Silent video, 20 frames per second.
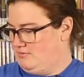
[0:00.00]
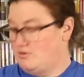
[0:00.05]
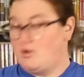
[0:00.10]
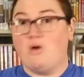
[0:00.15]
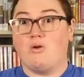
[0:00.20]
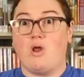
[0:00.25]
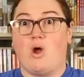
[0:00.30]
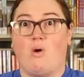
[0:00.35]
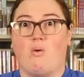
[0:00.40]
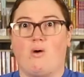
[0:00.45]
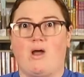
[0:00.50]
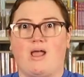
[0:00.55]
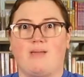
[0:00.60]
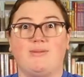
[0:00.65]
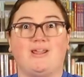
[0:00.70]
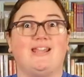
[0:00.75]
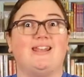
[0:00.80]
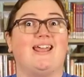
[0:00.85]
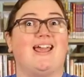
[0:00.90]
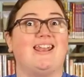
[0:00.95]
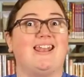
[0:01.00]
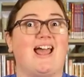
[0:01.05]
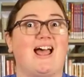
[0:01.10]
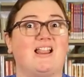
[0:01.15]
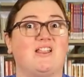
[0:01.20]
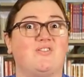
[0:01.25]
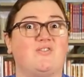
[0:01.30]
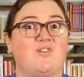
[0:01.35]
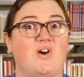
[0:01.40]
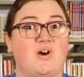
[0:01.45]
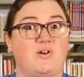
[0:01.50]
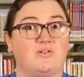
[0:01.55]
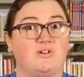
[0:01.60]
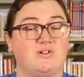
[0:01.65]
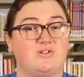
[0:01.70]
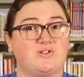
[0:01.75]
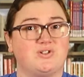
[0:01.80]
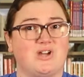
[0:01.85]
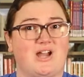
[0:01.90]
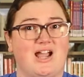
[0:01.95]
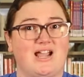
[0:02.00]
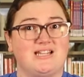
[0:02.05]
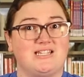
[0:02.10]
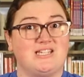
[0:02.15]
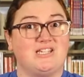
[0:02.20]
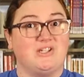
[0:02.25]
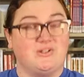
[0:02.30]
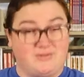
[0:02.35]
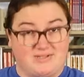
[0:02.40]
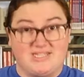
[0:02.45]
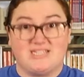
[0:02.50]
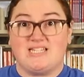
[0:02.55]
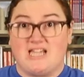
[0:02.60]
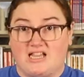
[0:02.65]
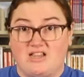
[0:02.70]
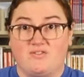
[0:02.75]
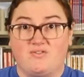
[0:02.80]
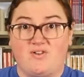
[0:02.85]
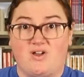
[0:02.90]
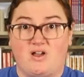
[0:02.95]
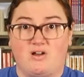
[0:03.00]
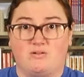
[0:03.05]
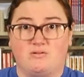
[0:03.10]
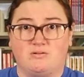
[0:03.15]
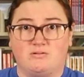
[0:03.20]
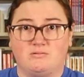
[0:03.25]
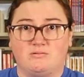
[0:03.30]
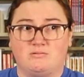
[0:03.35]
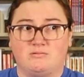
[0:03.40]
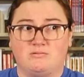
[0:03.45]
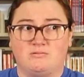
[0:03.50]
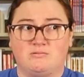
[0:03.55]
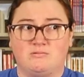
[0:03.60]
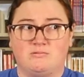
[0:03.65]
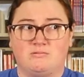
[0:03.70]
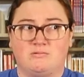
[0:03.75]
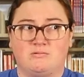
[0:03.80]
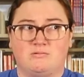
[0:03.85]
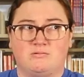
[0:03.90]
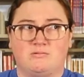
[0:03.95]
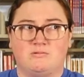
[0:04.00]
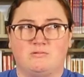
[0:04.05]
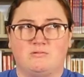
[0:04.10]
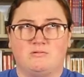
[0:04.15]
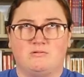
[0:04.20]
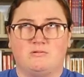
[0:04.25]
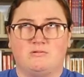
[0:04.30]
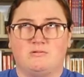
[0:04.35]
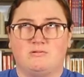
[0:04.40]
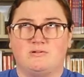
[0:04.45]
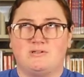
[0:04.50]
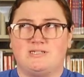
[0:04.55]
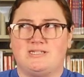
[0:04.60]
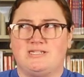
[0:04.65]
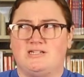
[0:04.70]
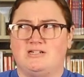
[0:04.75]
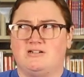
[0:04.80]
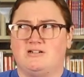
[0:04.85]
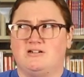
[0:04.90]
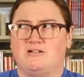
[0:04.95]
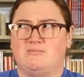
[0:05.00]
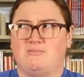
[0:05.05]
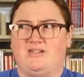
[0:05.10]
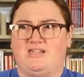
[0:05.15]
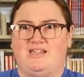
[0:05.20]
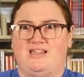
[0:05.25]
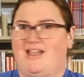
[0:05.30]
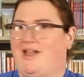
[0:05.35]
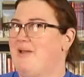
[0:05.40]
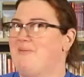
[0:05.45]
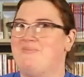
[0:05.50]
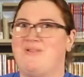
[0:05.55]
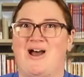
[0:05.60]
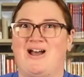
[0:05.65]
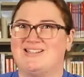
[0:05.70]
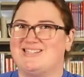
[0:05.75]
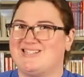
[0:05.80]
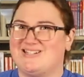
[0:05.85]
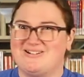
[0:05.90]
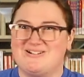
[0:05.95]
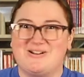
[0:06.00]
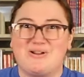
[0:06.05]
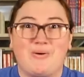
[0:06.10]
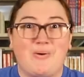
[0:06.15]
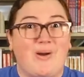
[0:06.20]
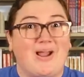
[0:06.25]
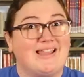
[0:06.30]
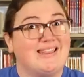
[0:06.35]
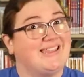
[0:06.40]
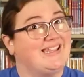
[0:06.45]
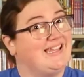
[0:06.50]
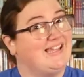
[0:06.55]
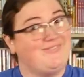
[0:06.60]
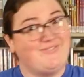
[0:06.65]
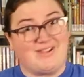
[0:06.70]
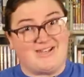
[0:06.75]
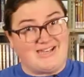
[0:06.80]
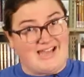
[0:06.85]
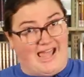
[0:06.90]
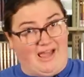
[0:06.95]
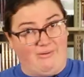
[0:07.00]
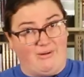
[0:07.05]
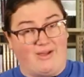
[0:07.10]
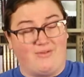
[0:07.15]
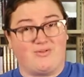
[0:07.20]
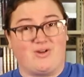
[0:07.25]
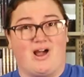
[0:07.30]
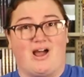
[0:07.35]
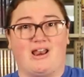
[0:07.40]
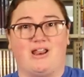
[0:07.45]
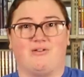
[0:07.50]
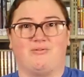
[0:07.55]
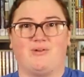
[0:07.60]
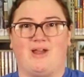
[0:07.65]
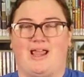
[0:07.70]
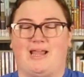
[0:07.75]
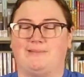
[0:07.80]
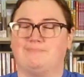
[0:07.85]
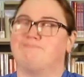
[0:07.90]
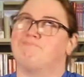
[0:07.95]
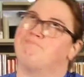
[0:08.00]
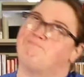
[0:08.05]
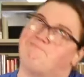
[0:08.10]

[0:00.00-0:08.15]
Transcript: No, I mean an elephone who tried to use the telephone. Dear me, I'm not certain quite that even now I've got it right.